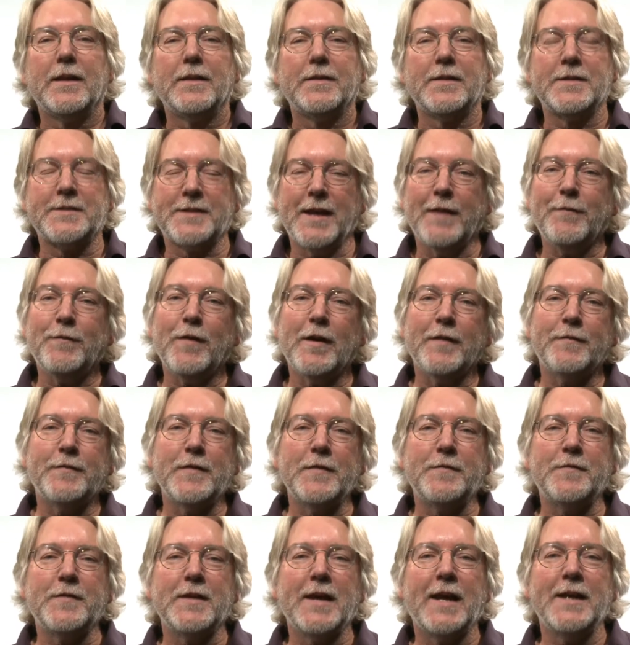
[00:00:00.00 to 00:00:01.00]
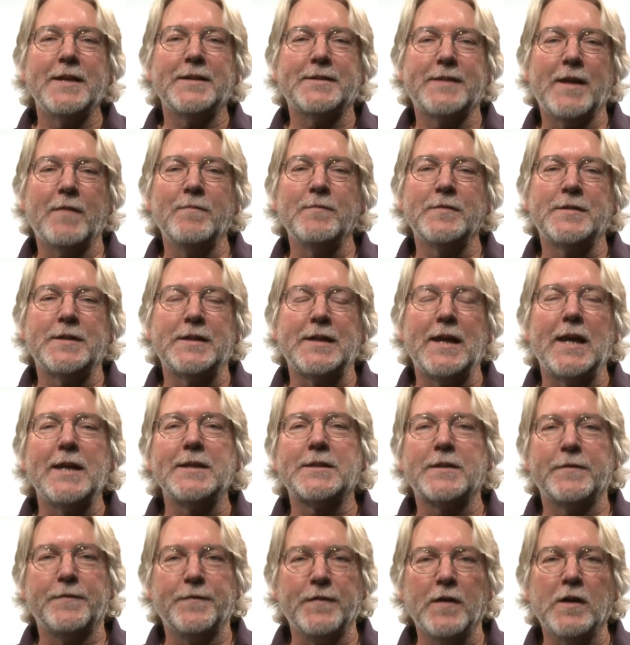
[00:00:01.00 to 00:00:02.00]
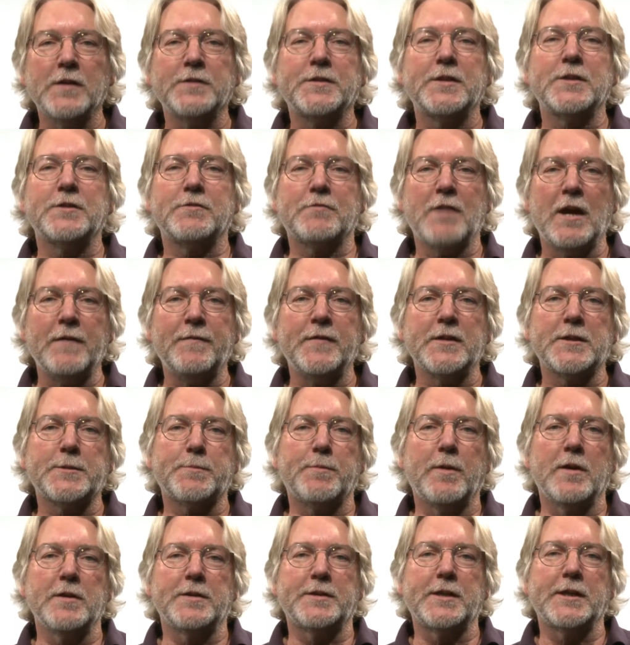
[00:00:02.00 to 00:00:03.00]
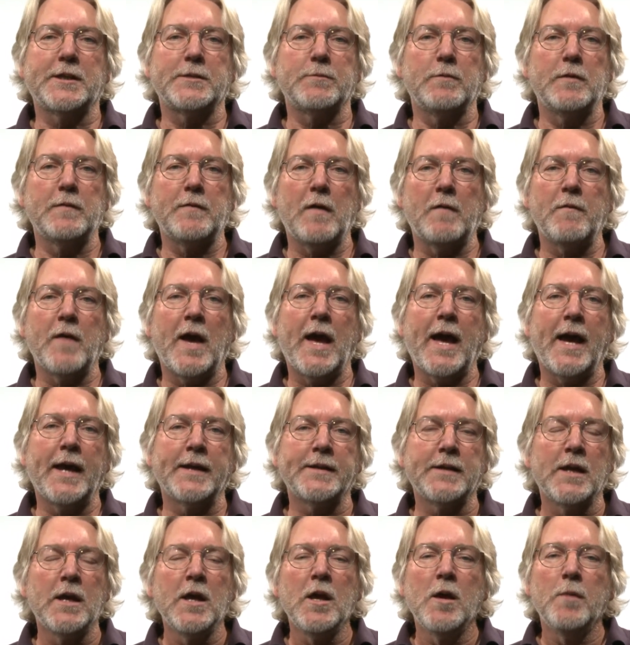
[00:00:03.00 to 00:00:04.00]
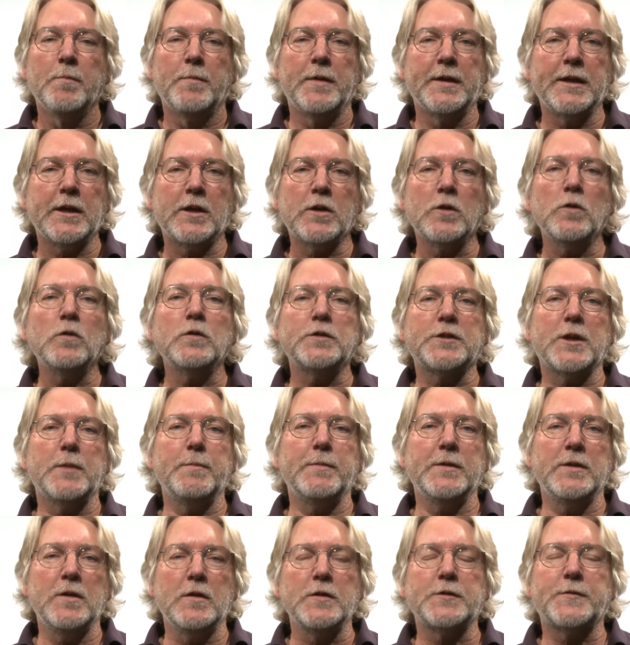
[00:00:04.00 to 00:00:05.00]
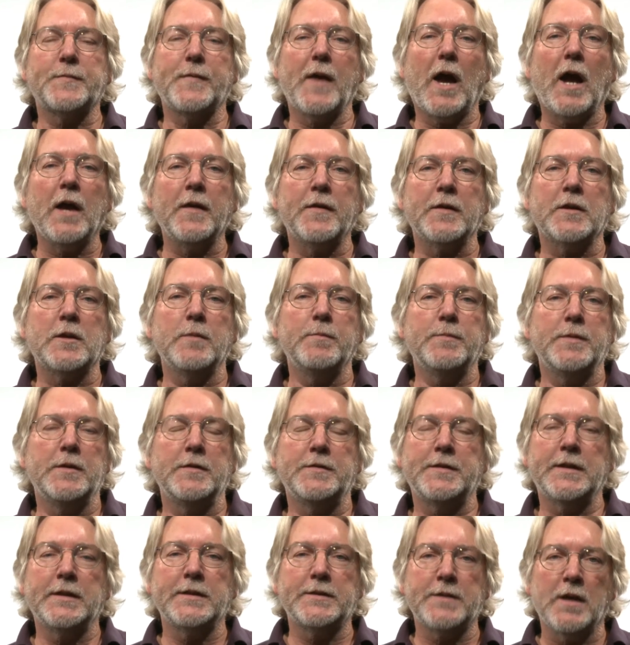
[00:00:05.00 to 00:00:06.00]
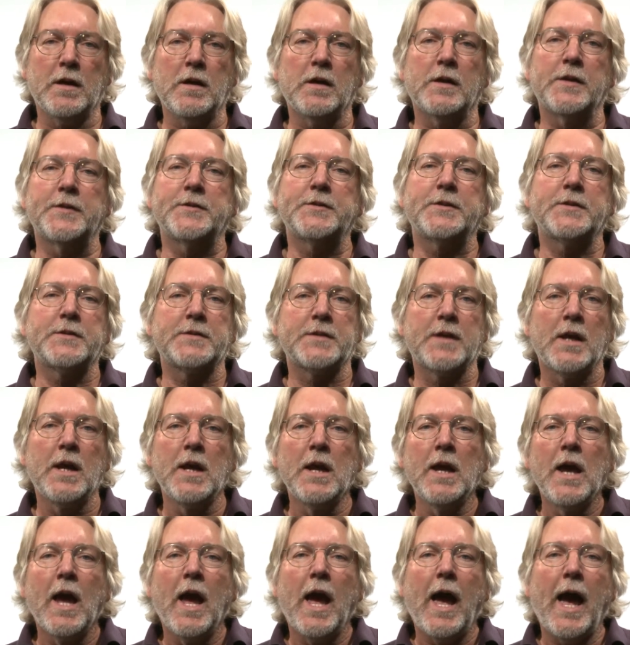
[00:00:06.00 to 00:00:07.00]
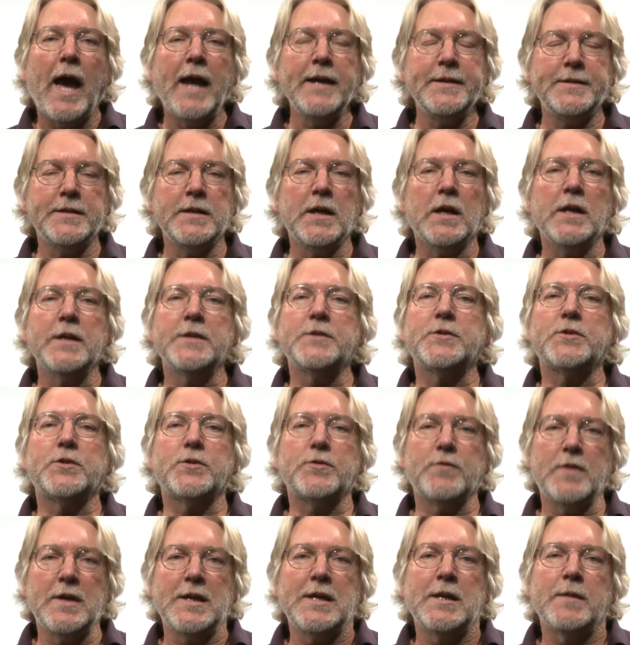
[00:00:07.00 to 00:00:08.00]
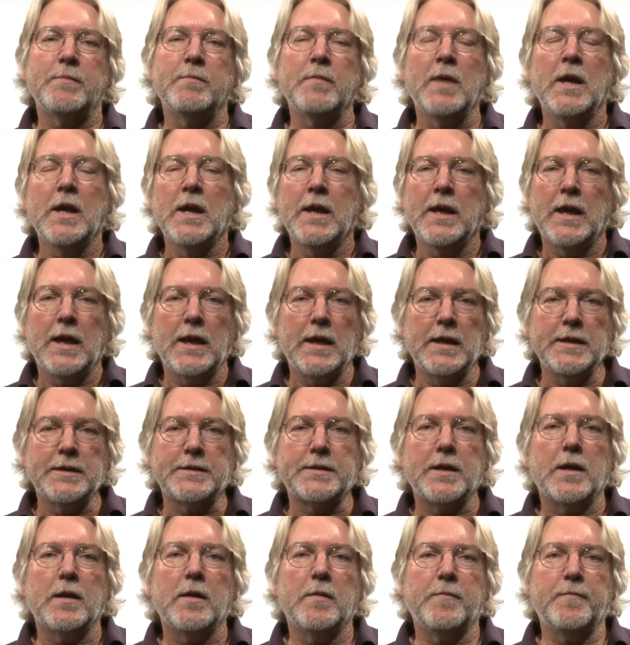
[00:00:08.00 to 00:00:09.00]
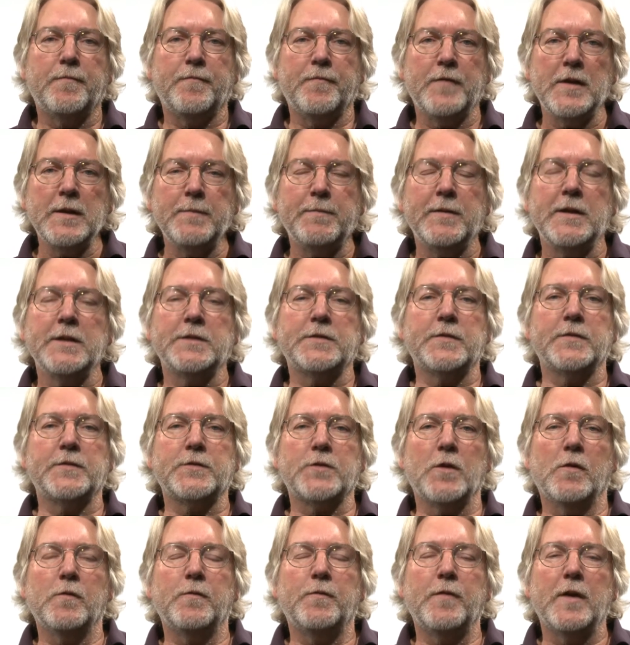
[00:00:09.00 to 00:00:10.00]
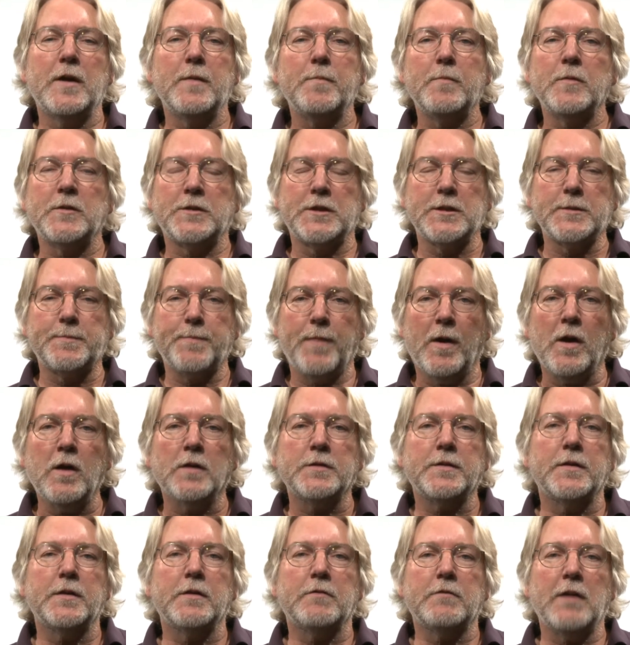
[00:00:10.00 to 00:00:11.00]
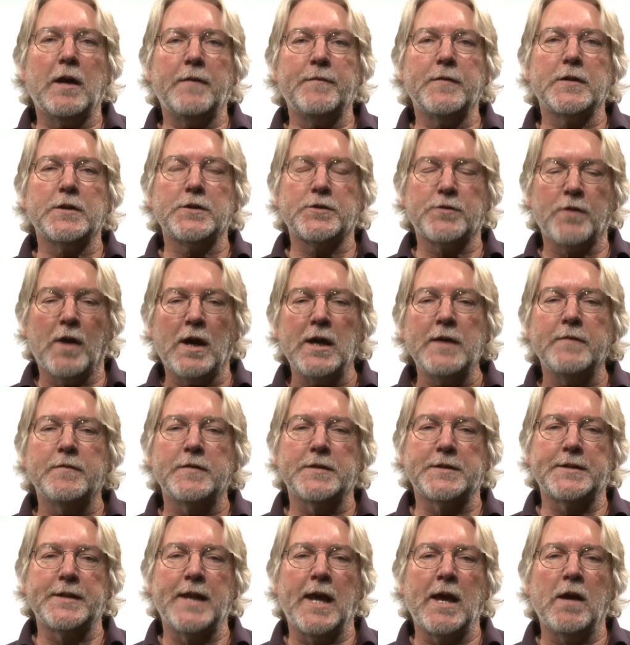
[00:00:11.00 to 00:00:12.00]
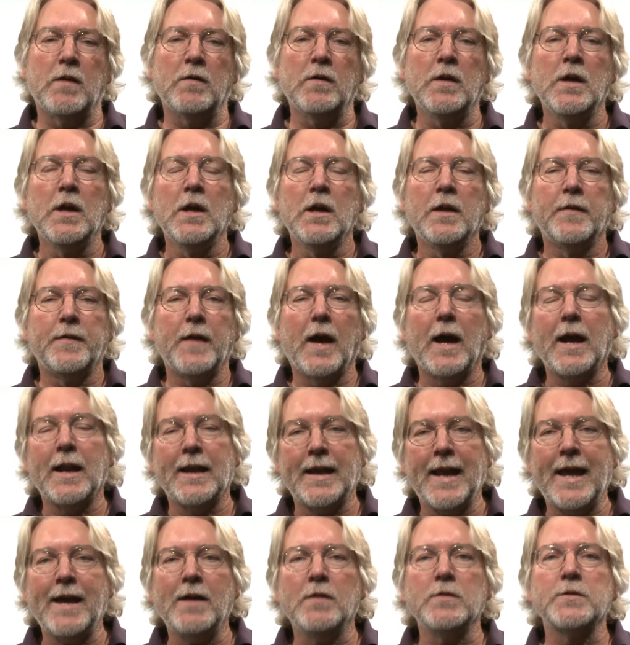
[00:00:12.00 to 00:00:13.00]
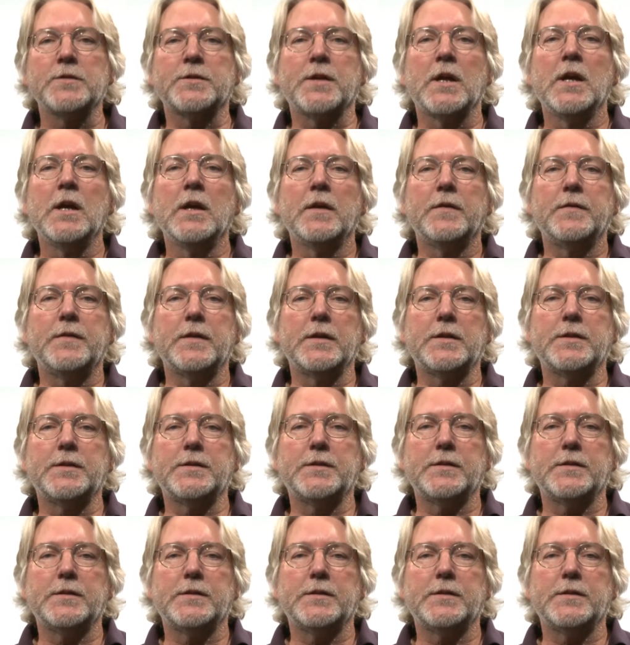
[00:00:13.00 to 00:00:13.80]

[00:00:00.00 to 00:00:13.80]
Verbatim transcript: The Sapphire 5870 is the fastest graphics processor we've ever had, but it can also be used for other computing tasks. ATI Stream is a free piece of software which is part of the graphics drivers now that allows the